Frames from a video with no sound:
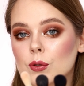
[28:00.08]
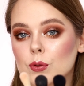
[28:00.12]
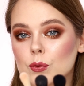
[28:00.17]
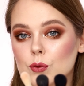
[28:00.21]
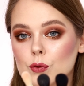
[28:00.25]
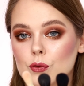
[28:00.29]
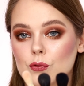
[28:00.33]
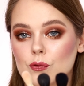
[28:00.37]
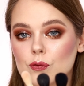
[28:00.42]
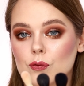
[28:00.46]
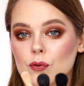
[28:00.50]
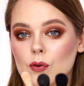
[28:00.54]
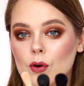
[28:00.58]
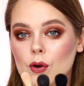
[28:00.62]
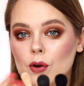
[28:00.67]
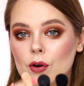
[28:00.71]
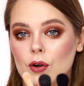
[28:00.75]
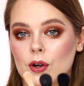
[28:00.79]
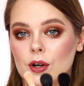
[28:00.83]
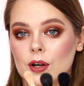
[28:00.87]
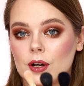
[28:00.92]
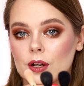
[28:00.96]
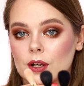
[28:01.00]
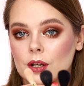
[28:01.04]
good
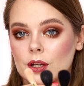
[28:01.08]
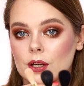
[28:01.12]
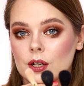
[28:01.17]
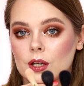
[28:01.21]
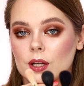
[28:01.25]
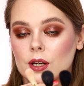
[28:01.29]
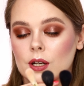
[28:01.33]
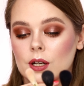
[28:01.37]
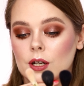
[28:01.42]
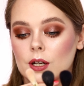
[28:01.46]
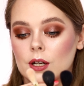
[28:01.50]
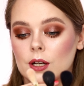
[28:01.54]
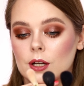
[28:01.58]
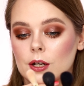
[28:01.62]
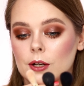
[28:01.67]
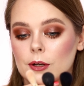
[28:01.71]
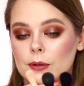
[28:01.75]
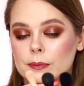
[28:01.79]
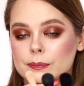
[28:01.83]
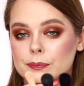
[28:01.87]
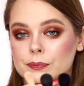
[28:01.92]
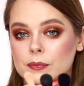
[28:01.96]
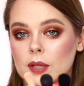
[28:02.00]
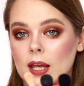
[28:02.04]
for
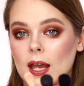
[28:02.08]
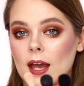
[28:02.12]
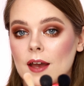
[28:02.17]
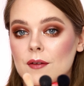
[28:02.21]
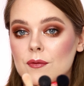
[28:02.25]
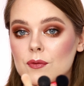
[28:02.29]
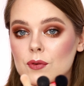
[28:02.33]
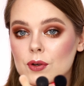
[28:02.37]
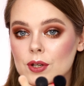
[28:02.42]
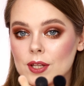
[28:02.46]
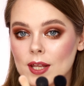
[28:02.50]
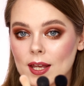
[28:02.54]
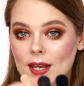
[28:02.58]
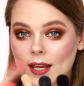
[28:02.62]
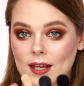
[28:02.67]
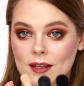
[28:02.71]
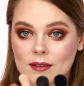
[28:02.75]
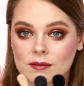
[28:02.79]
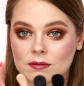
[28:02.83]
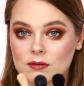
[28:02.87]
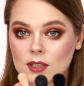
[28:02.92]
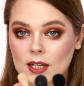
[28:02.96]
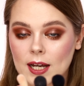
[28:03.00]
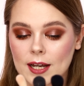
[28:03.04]

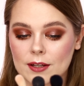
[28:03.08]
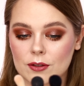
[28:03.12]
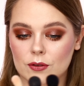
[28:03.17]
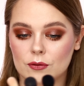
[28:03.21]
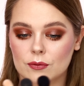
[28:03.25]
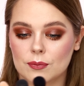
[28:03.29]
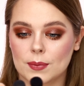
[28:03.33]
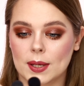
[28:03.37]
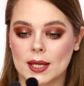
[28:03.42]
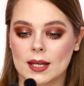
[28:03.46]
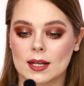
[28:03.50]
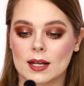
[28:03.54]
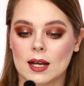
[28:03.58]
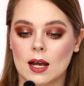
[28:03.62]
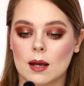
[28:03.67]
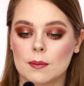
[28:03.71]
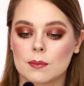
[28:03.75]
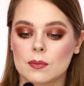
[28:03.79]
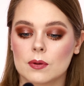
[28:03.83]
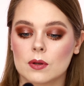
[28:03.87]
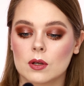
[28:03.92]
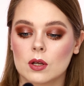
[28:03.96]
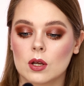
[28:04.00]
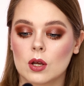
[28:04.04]
everyday kind of
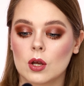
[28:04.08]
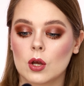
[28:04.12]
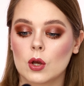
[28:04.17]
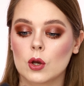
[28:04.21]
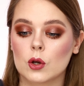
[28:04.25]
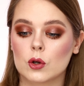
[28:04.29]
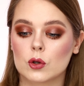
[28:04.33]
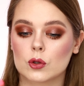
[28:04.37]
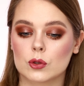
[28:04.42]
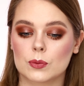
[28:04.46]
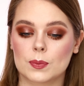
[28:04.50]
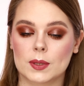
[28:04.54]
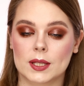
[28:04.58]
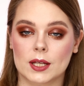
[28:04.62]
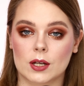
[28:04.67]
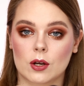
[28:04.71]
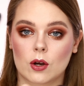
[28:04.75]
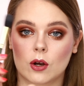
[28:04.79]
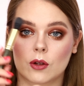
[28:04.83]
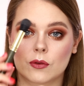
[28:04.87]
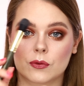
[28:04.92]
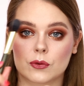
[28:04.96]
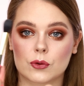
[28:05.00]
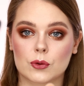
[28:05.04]
makeup could be the
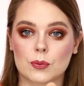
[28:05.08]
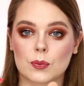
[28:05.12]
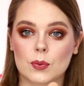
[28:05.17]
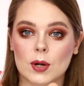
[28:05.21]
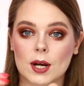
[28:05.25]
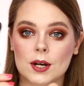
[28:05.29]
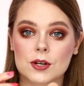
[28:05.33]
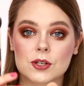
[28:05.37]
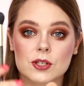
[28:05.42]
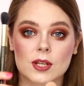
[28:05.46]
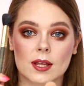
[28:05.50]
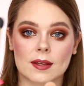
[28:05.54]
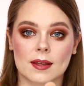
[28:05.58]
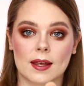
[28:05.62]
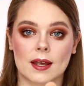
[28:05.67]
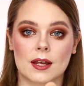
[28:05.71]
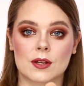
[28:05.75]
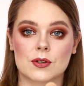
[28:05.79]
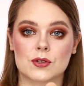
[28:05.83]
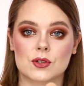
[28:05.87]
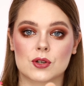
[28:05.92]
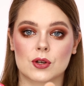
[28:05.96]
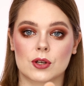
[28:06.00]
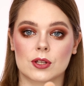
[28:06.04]
contour brush that I
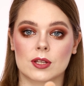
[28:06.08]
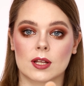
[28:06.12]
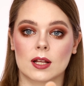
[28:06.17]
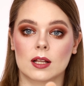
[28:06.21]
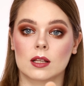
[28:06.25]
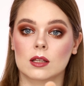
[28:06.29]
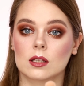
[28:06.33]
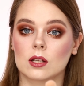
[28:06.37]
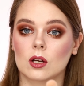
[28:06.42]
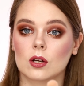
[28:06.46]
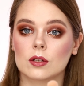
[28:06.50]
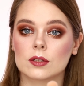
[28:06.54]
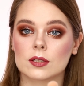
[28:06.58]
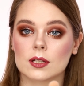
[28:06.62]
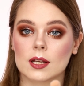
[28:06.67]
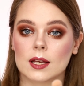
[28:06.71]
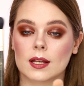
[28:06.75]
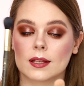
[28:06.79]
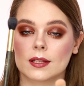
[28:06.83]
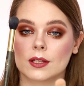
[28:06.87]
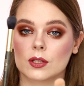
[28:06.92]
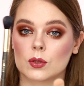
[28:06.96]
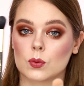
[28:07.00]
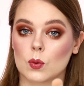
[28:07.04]
enjoyed a lot,
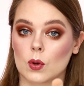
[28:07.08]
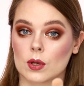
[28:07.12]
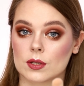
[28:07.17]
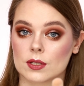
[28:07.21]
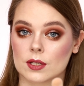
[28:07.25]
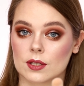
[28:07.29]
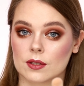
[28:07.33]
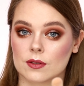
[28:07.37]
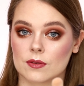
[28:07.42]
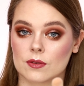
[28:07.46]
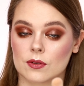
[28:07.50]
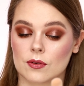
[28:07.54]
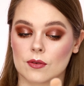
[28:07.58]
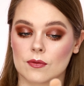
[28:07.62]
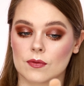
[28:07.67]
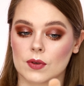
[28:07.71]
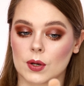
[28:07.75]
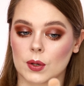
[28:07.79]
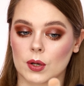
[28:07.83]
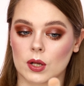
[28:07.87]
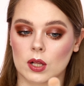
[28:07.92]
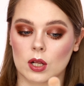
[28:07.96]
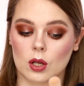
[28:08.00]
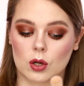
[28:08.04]
and it wasn't
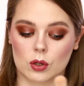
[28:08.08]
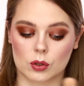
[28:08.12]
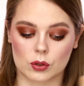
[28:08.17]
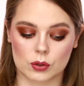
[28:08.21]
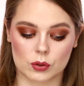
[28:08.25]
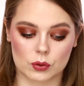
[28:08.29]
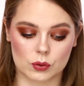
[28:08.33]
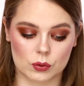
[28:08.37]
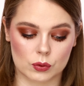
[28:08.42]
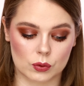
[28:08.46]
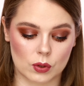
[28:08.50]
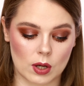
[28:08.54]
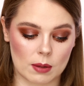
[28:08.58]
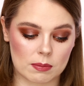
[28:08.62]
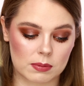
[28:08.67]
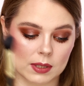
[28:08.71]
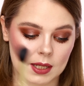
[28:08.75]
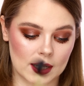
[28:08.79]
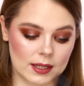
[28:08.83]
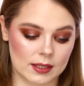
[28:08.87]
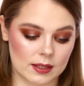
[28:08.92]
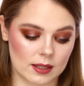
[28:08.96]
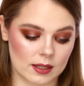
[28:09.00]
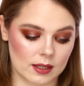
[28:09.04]
very long to
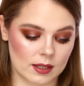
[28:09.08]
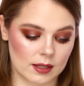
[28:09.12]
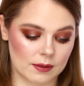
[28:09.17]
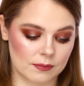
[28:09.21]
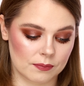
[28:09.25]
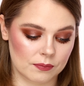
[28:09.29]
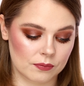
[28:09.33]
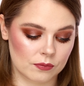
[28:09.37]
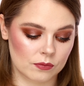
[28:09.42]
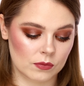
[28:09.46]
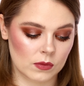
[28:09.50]
apply the